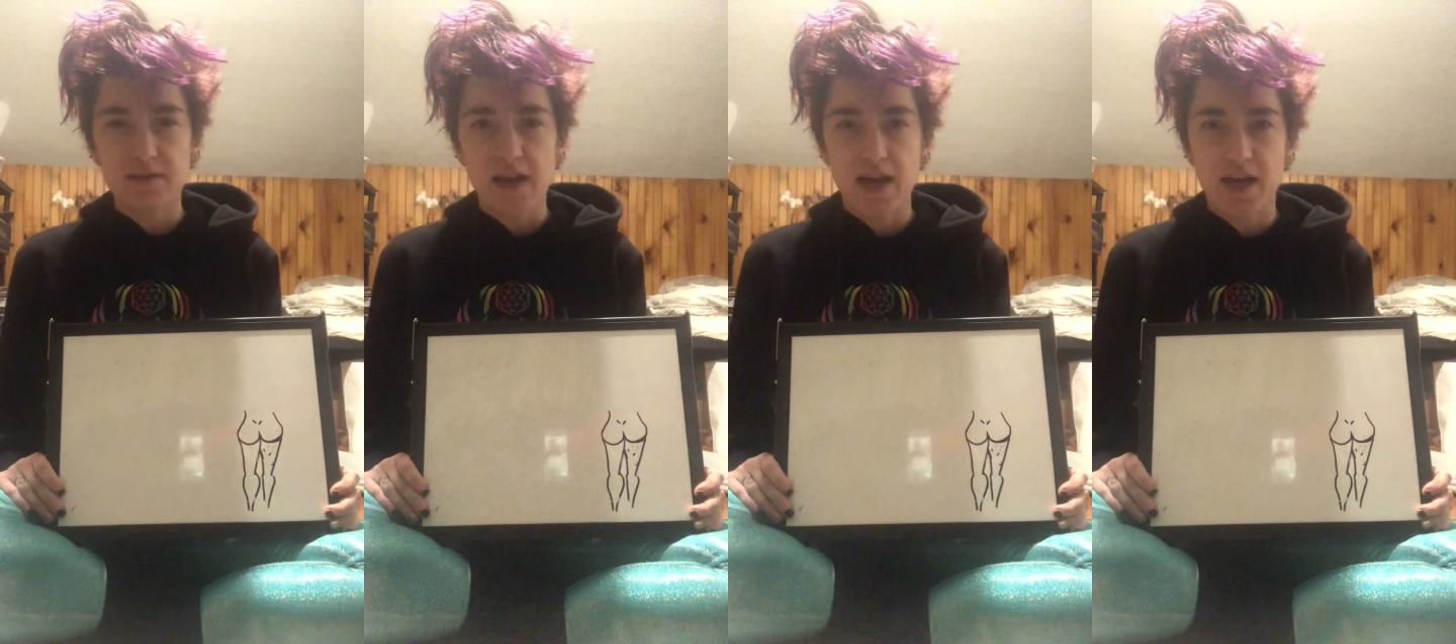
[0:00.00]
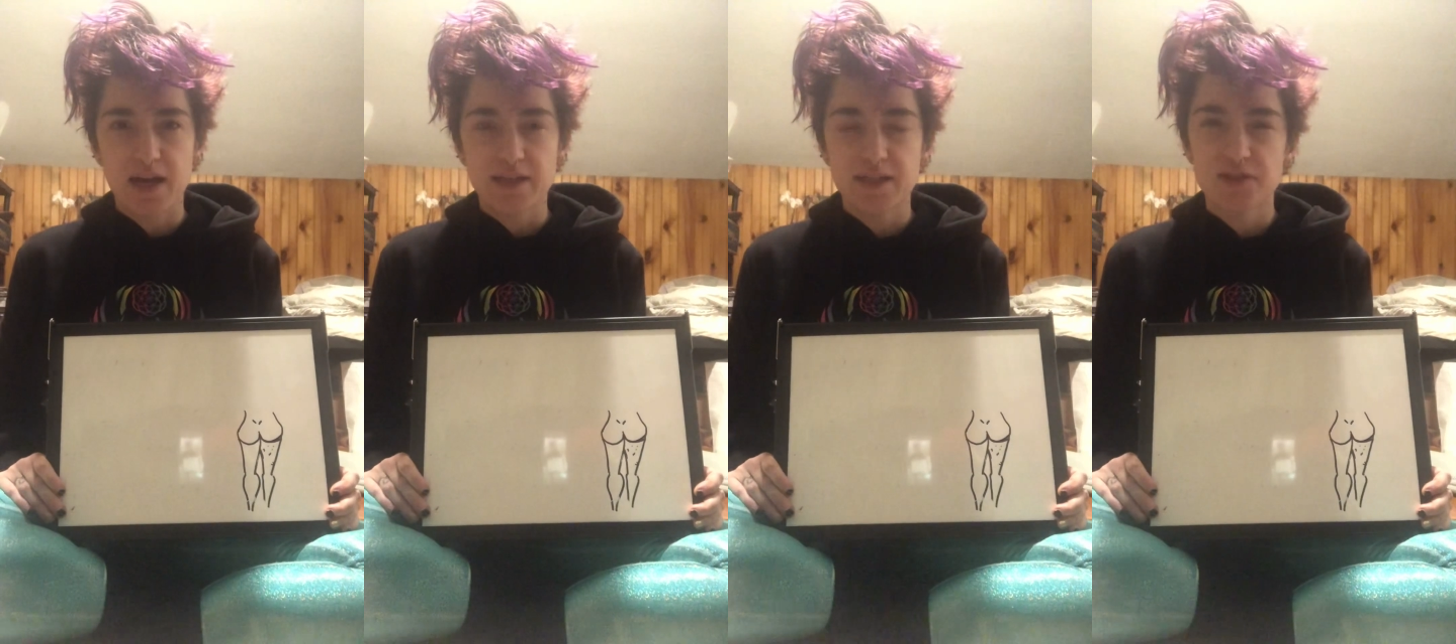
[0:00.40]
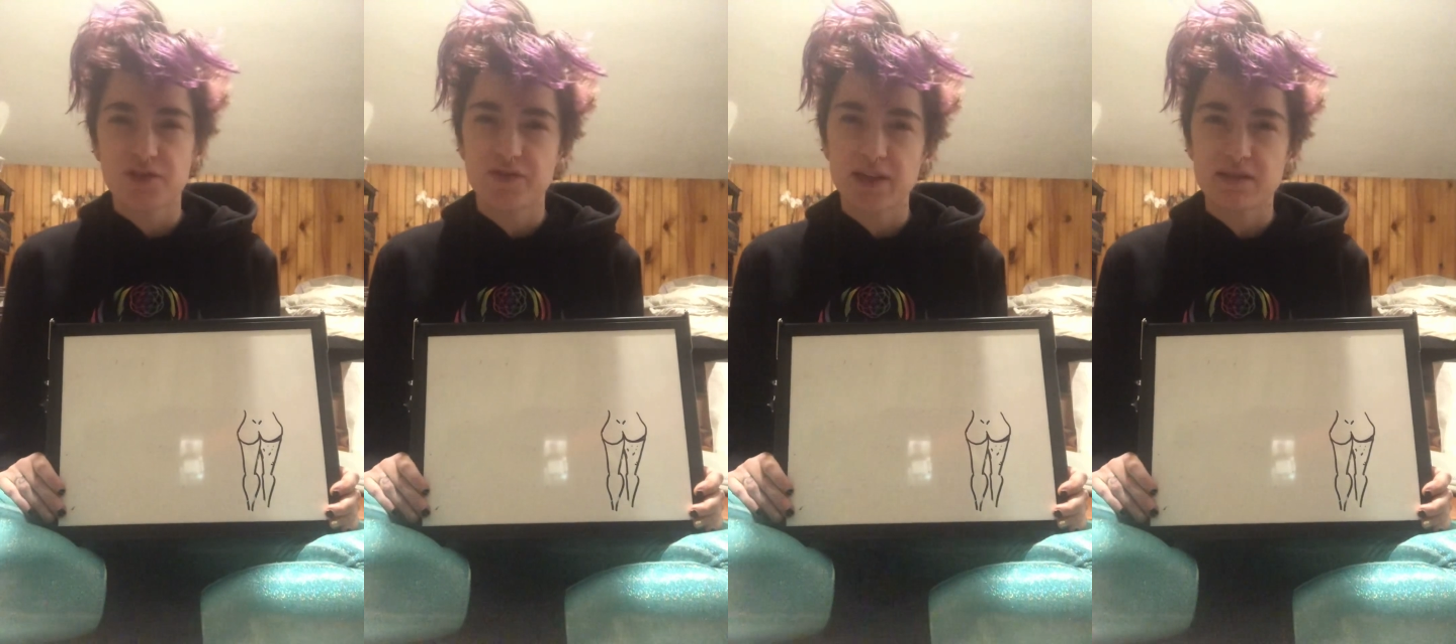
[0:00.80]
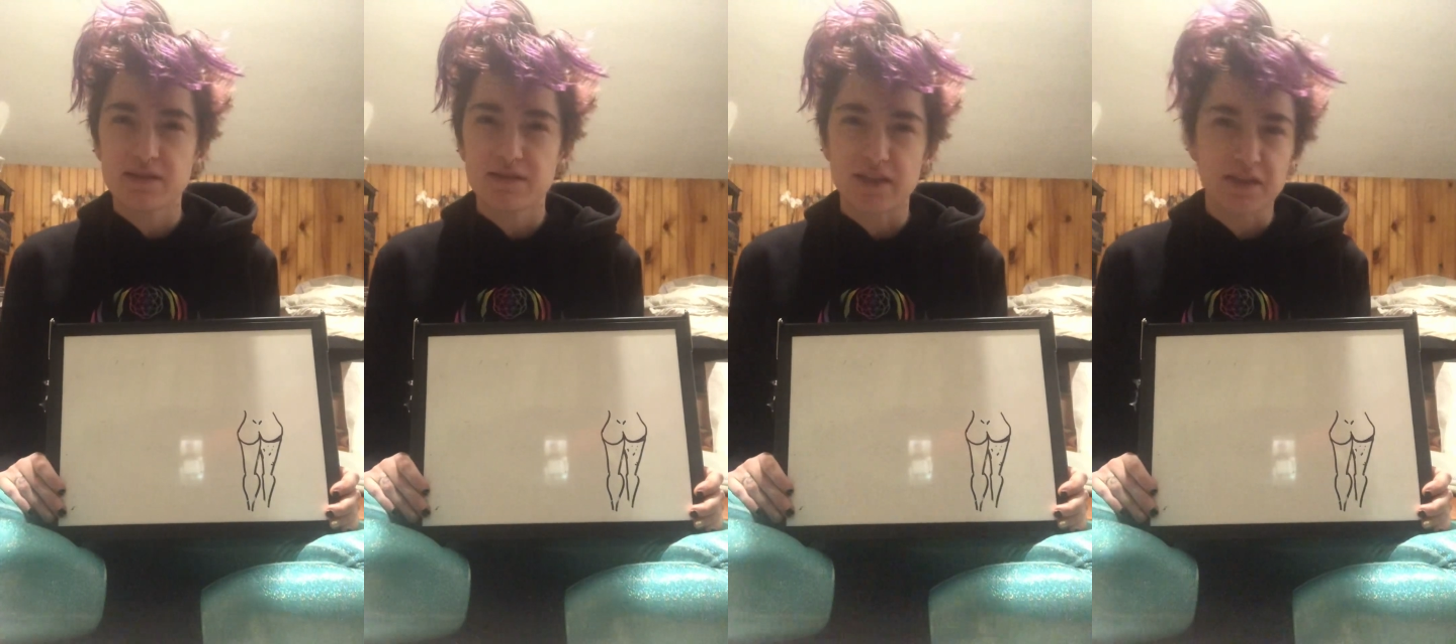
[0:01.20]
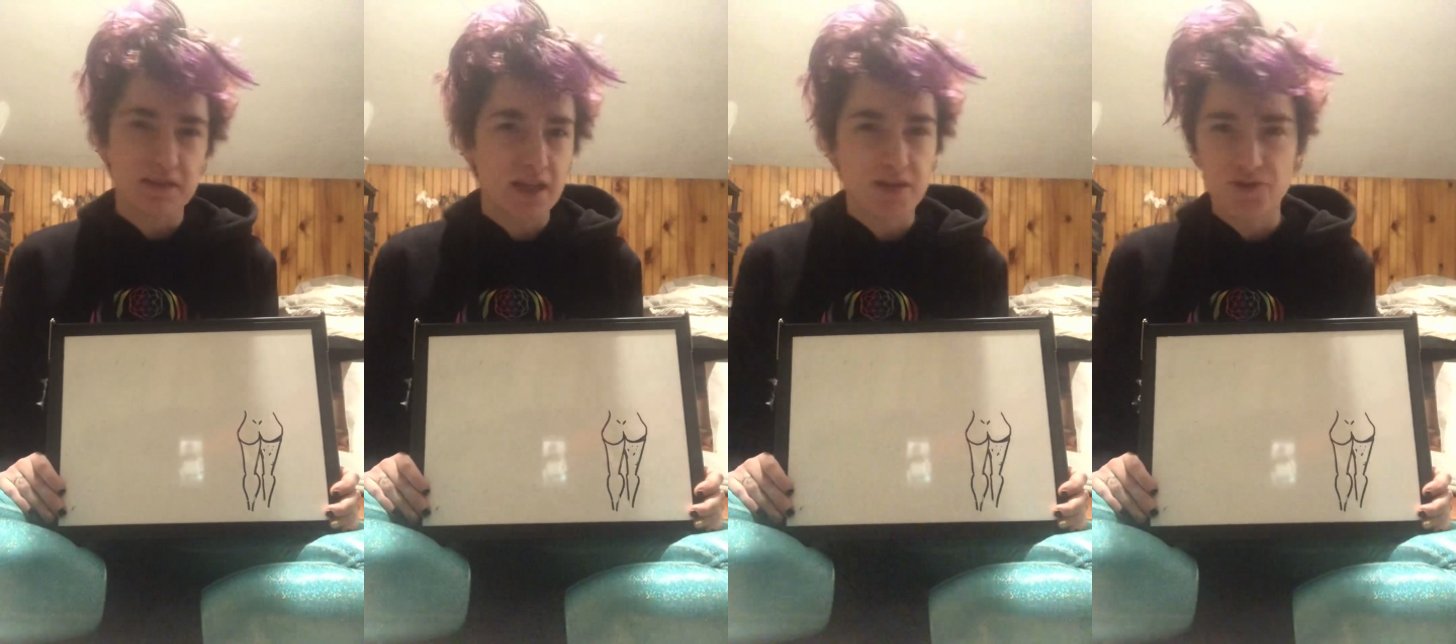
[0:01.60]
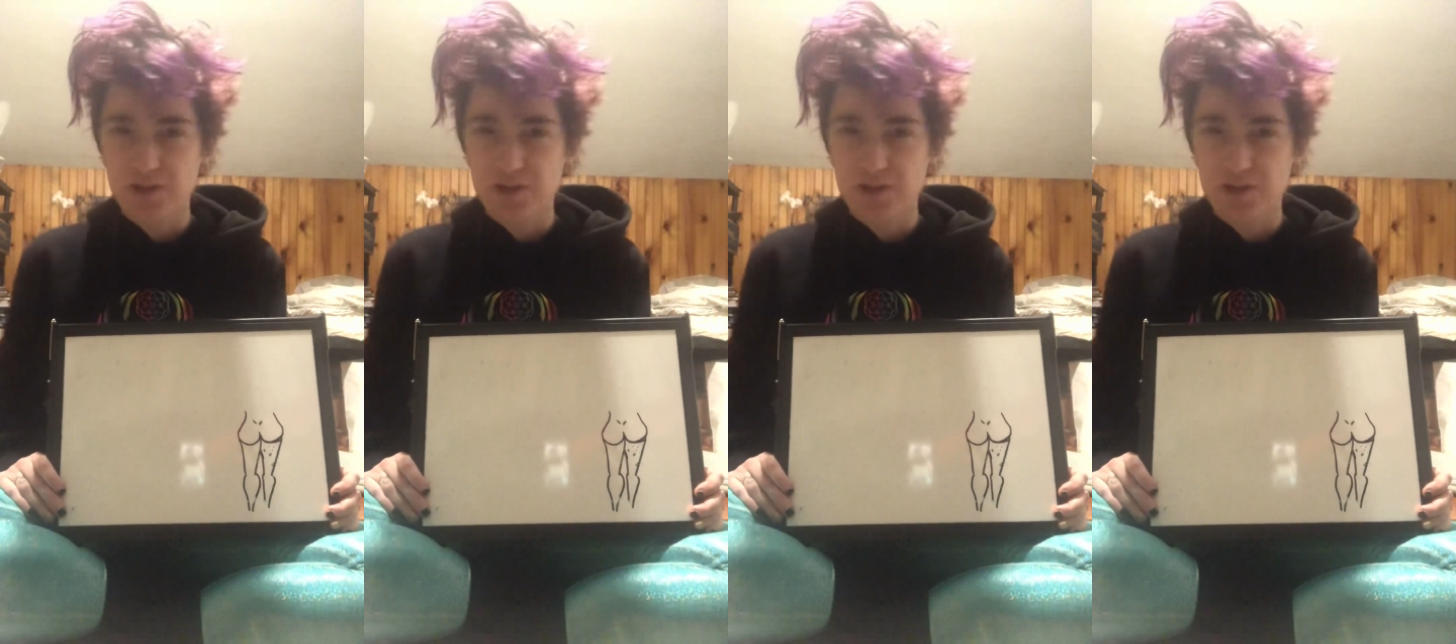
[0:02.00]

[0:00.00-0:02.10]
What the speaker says: and interfaces and laser